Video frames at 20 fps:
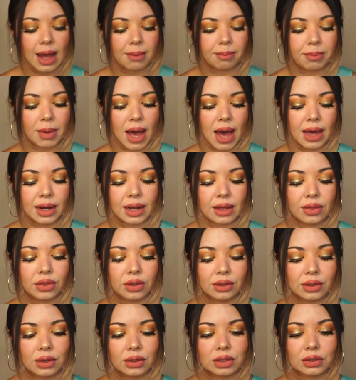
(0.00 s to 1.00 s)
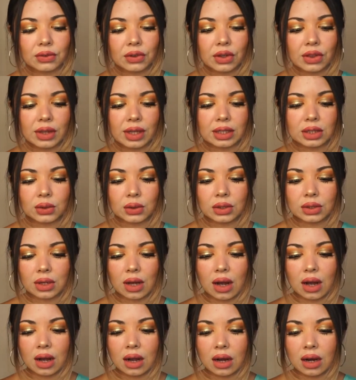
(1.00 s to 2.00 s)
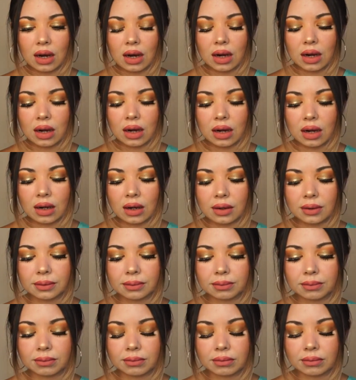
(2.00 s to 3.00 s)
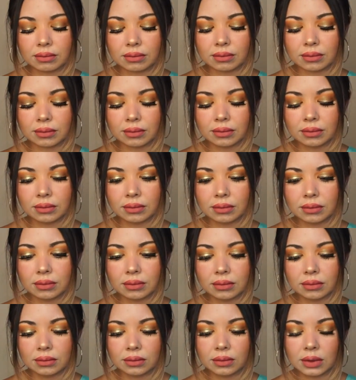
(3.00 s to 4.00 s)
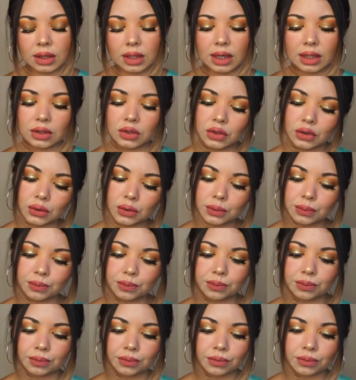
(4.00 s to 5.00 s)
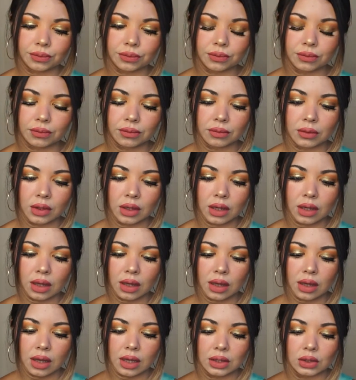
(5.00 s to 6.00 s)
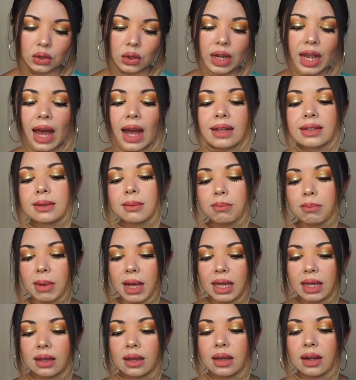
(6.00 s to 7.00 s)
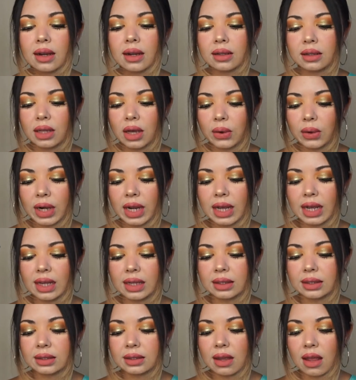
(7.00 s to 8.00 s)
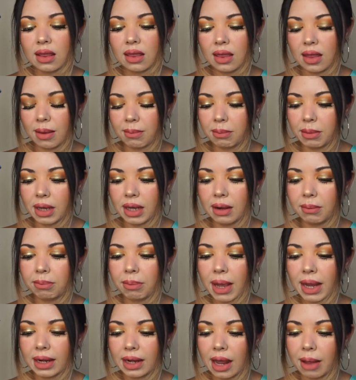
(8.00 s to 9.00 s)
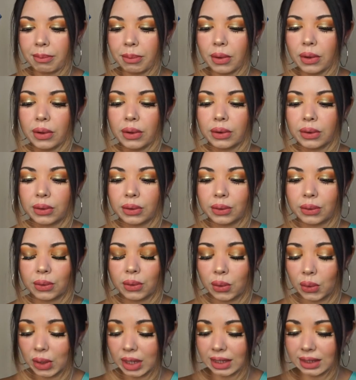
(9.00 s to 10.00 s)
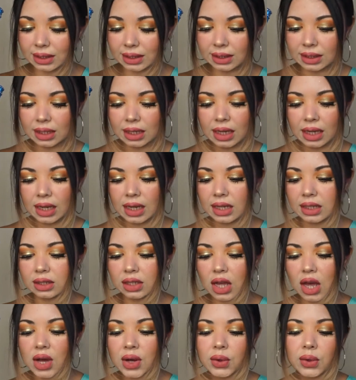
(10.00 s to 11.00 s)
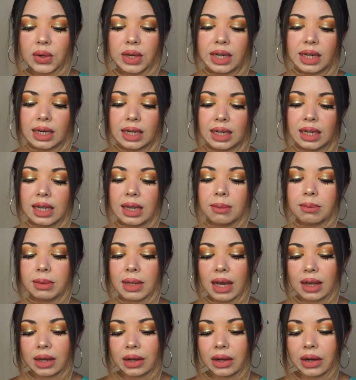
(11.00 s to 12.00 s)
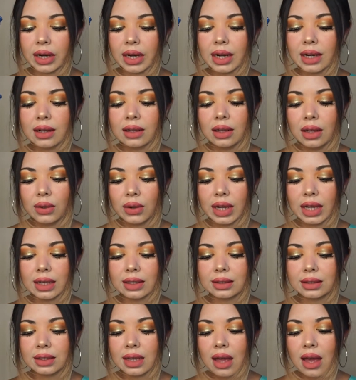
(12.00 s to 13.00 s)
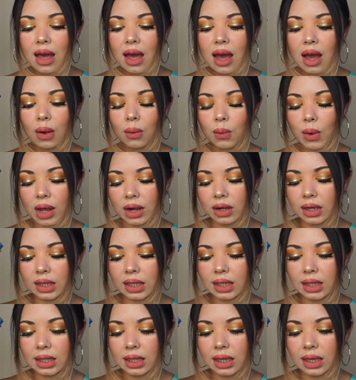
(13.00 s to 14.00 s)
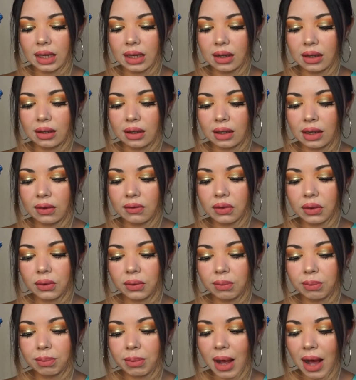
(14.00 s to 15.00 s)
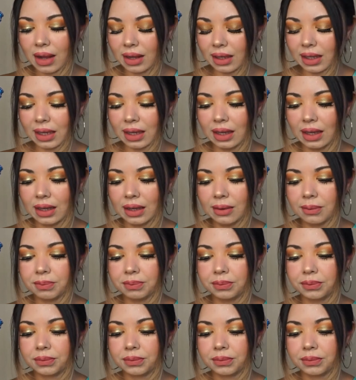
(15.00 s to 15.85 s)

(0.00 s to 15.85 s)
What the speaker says: But the notes for this ones are... what did I do? So it has melon, lotus, lemon, pineapple, quincy, cologne, lily, blackcurrant, lotus, water lily, lily of the valley,